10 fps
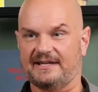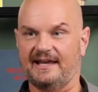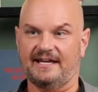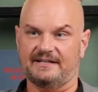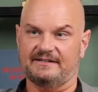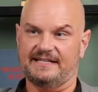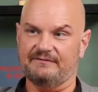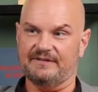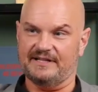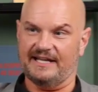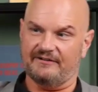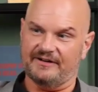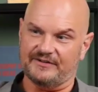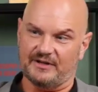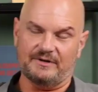again, even in
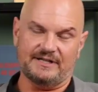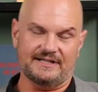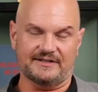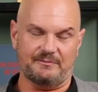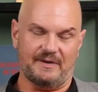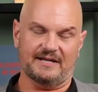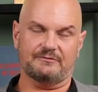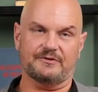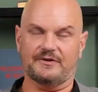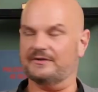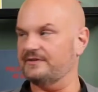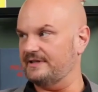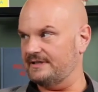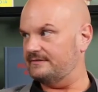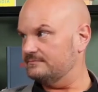areas that we didn't expect,
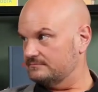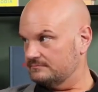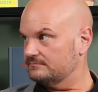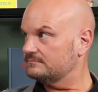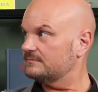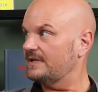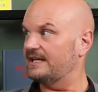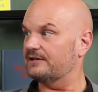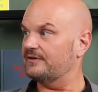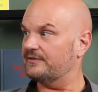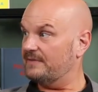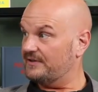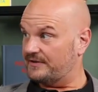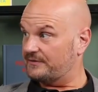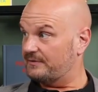resulted in an increase in
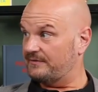business.